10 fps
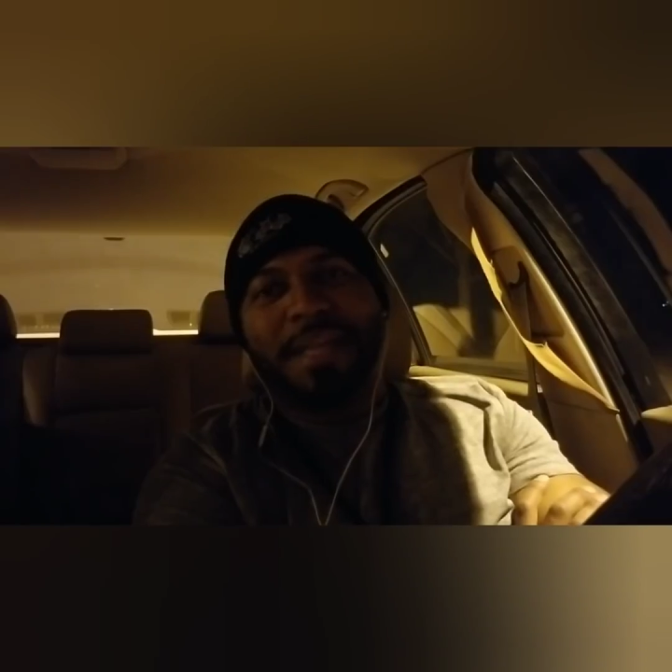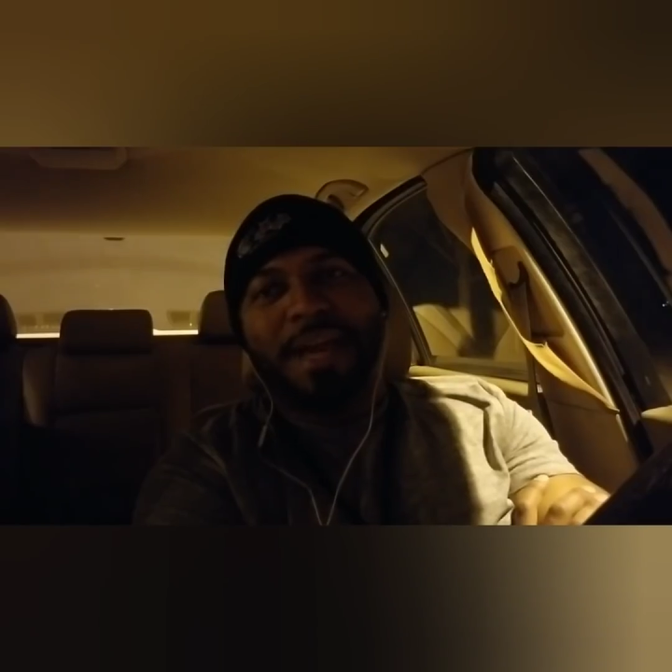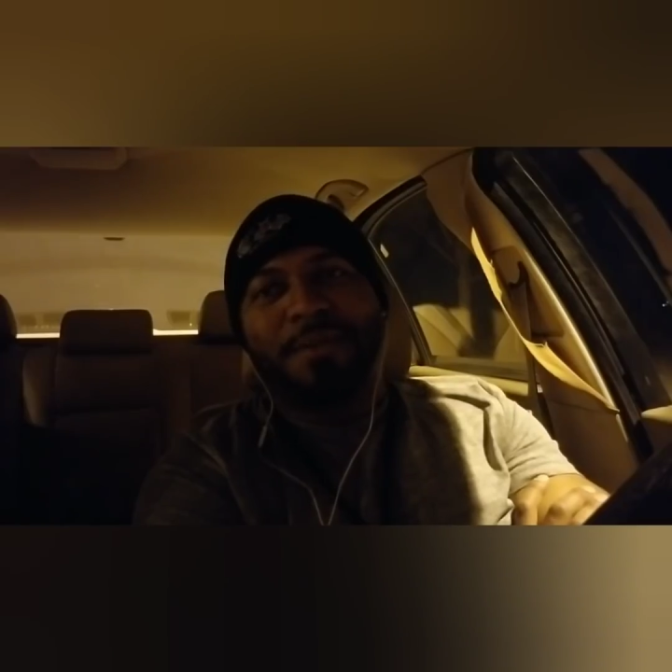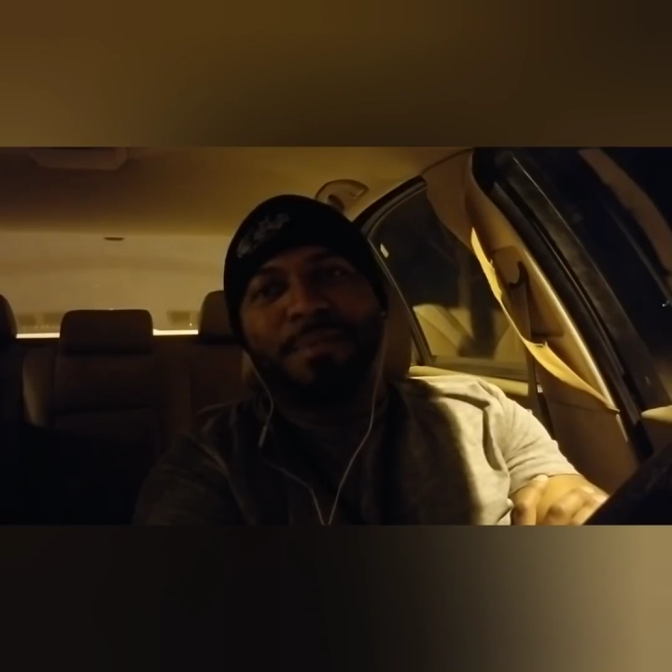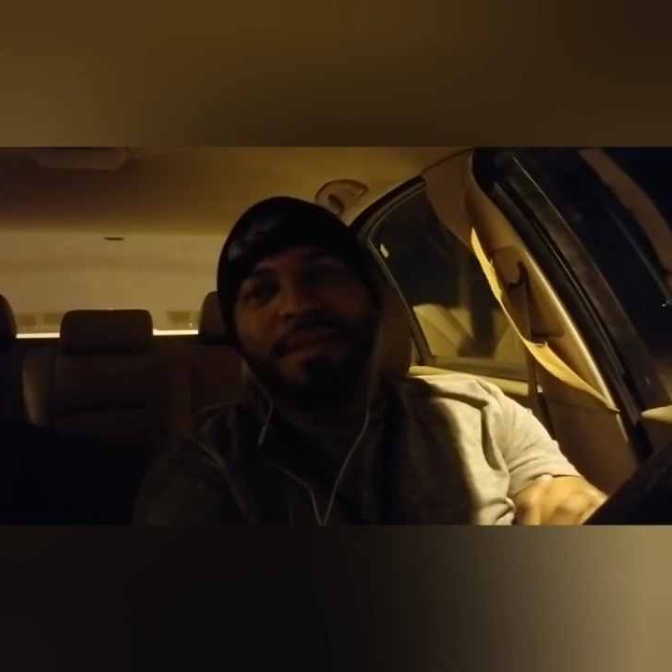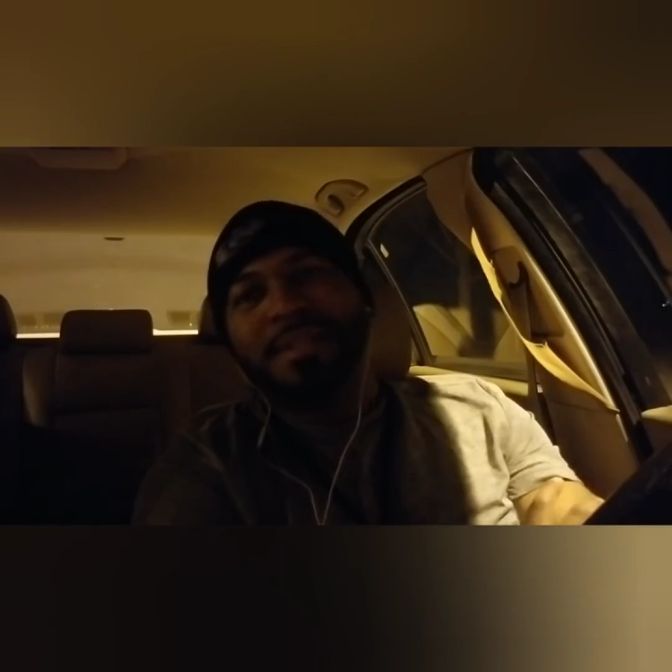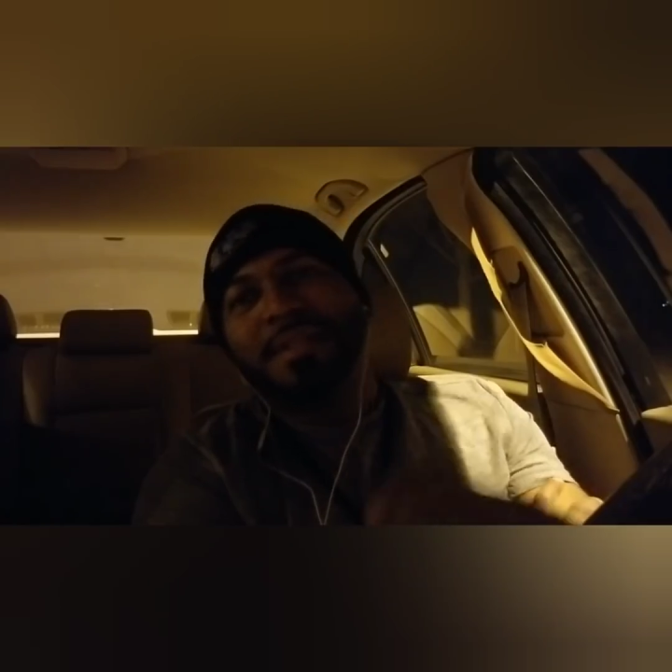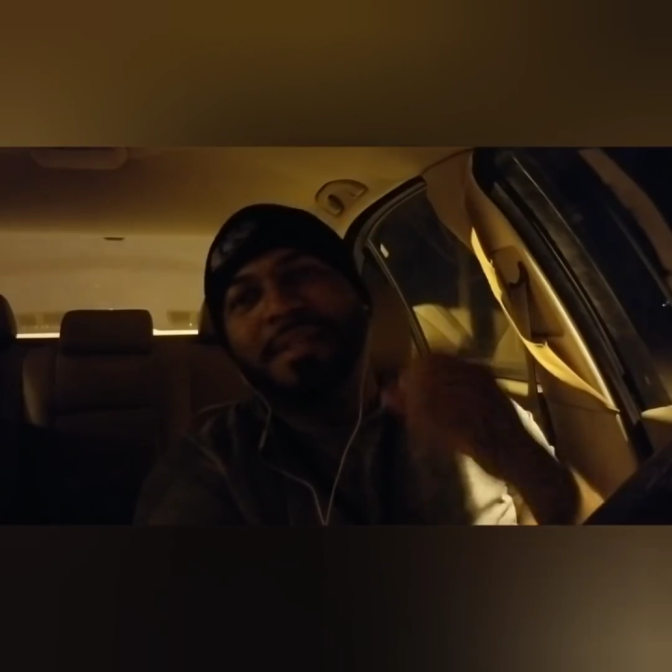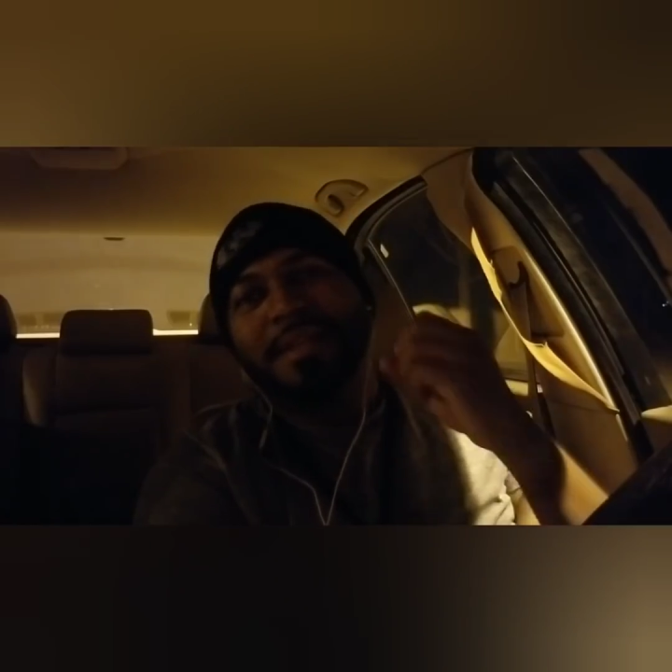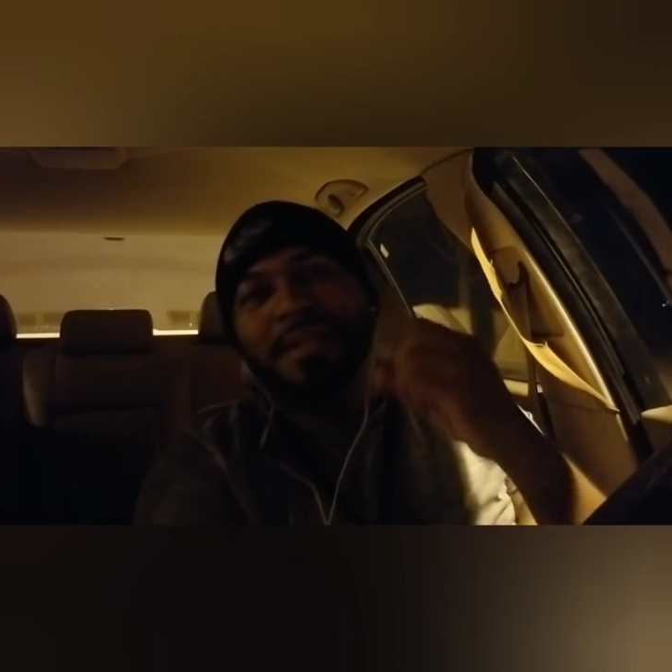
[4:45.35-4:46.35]
counterpunch.
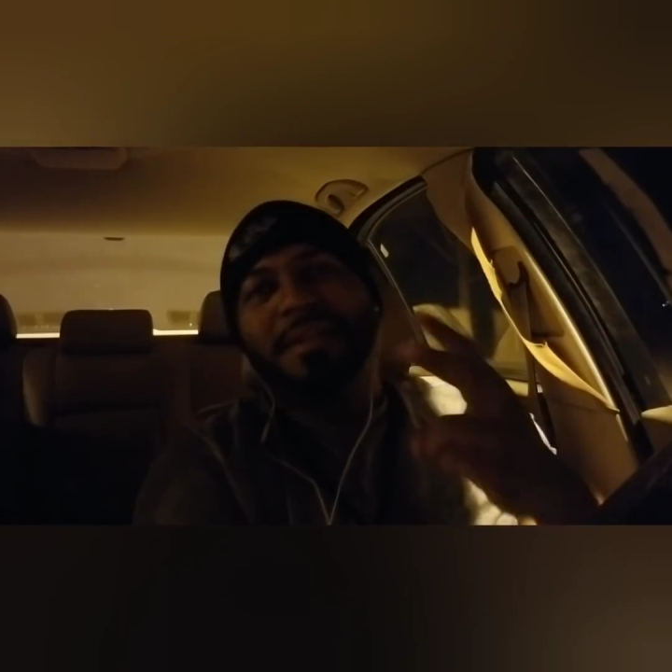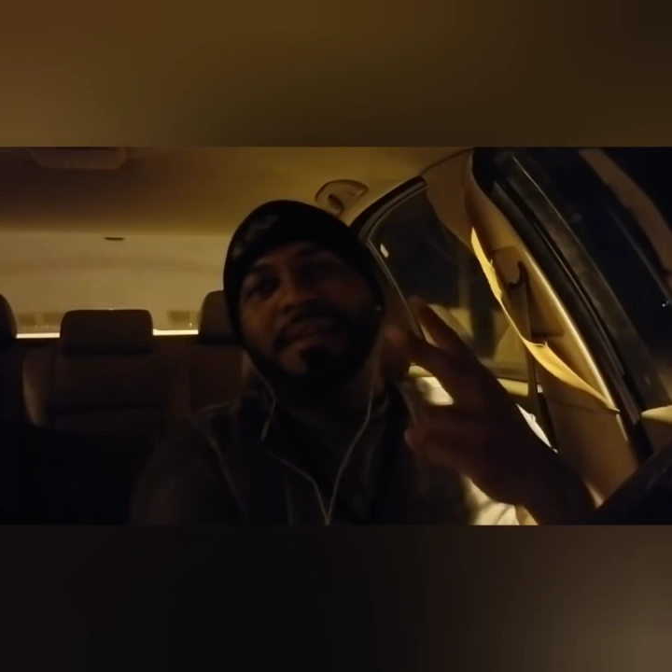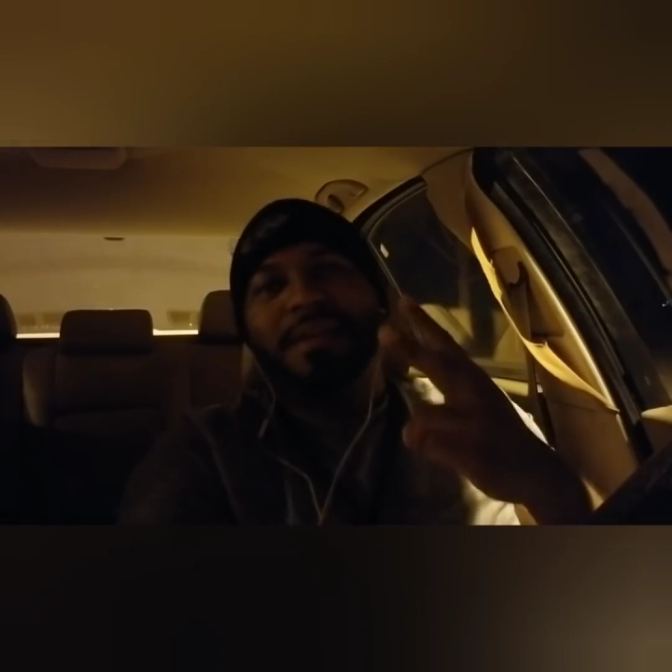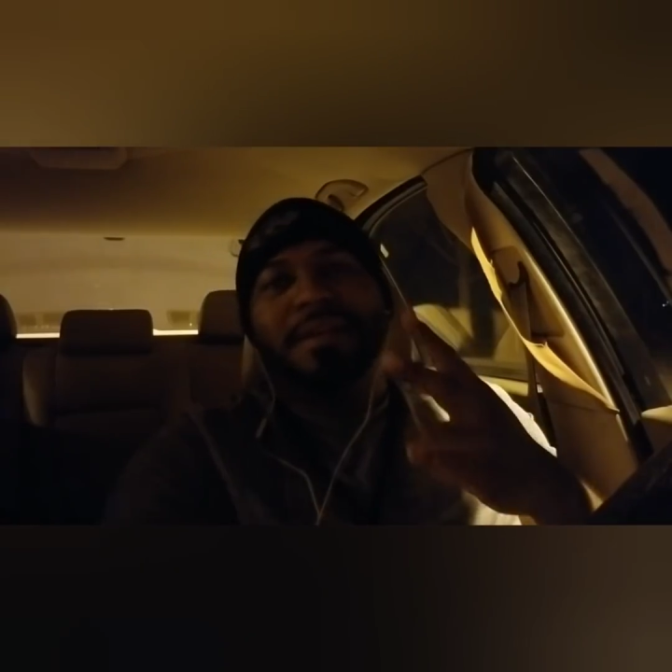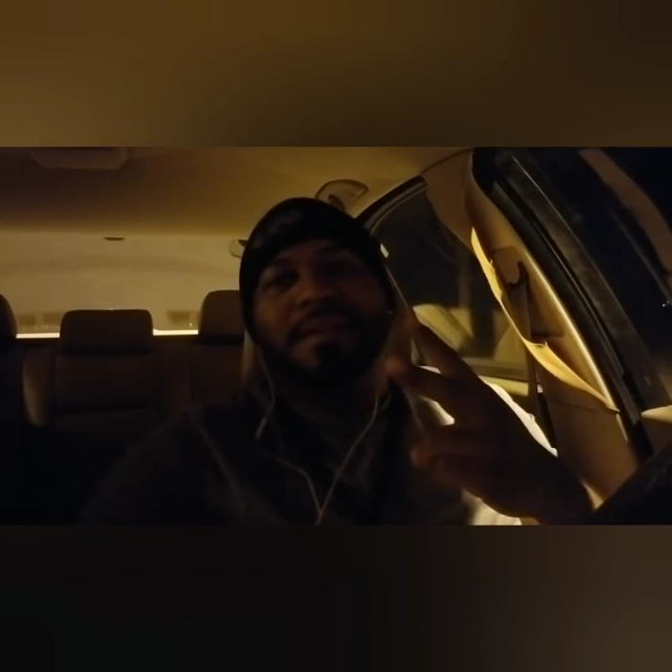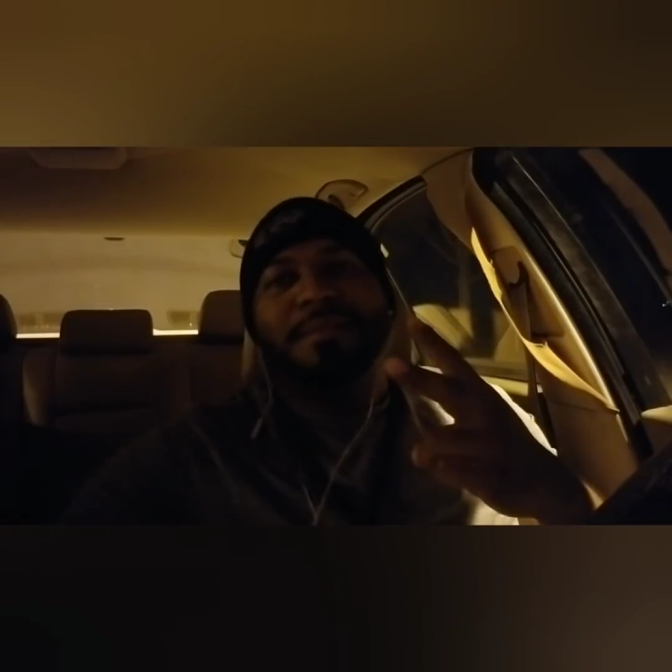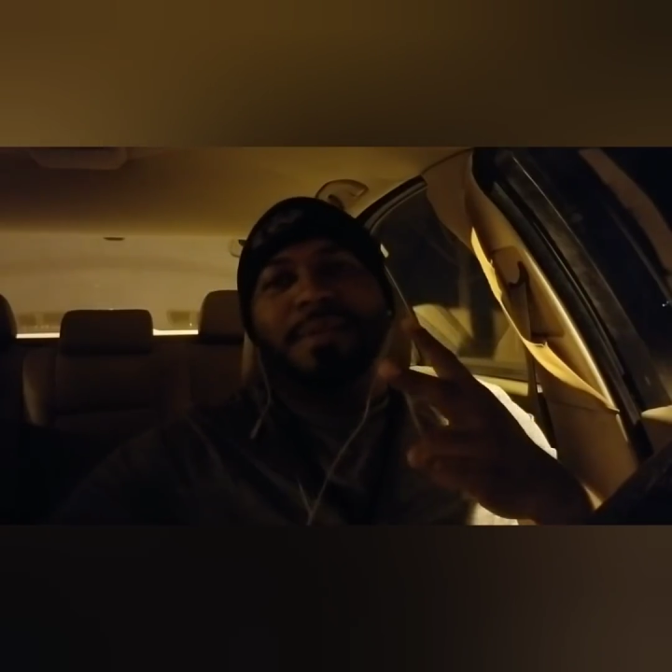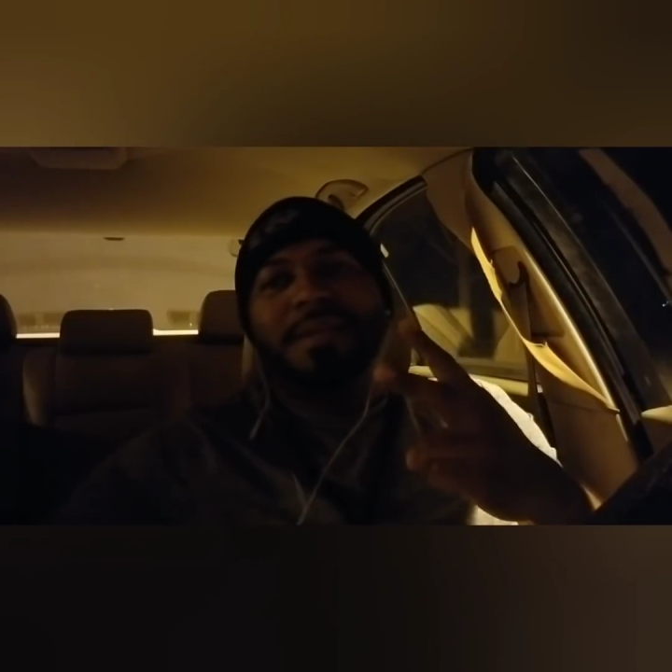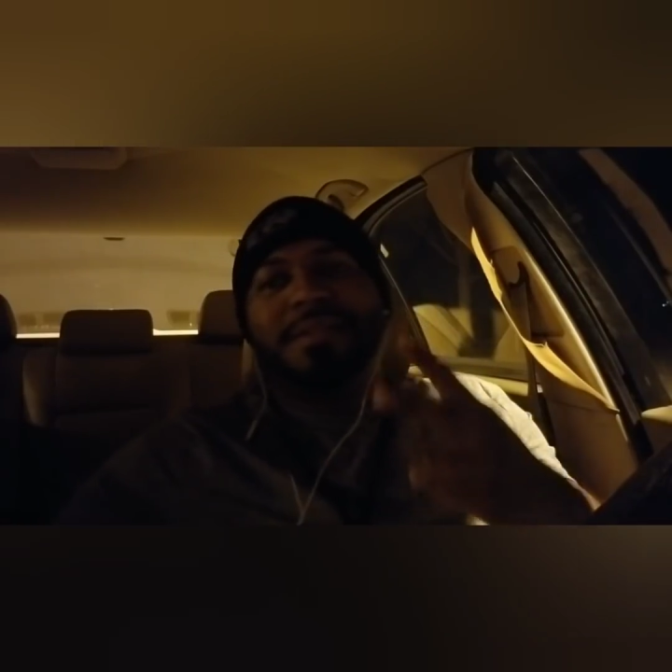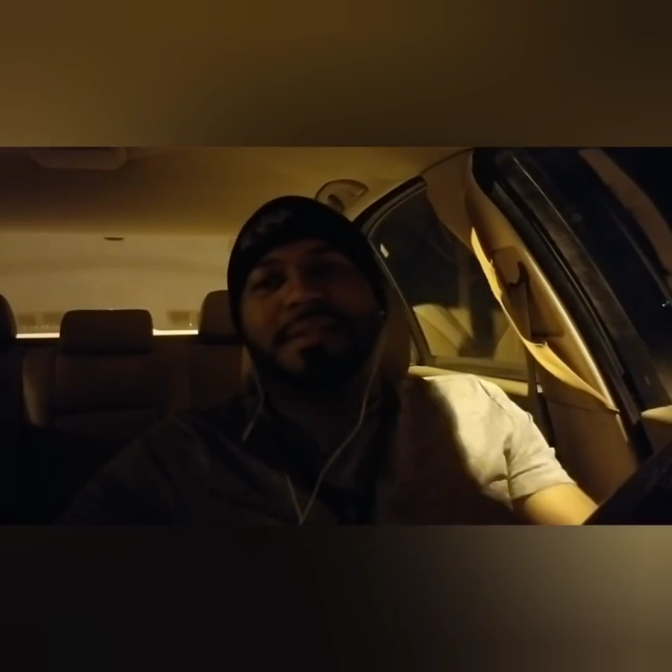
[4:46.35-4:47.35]

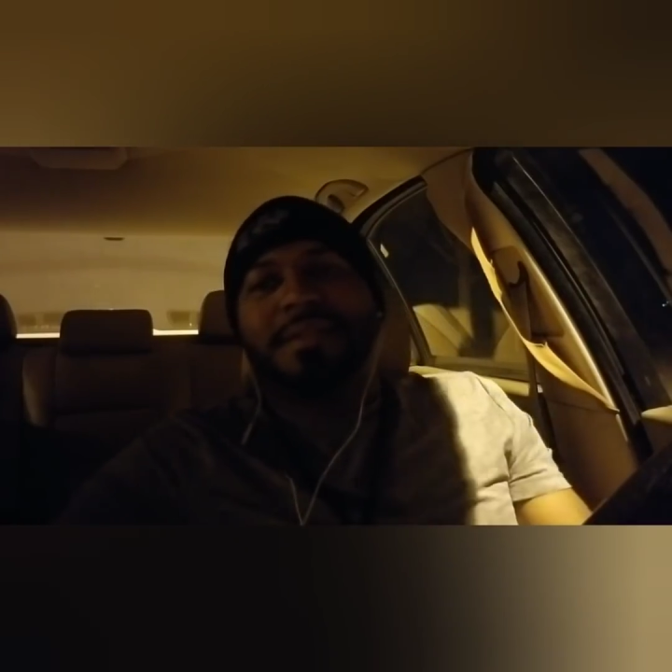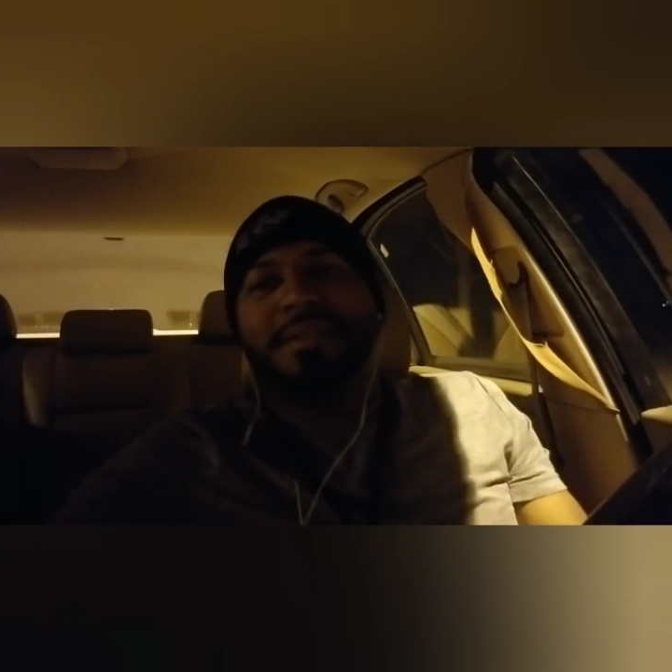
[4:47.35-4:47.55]
Peace.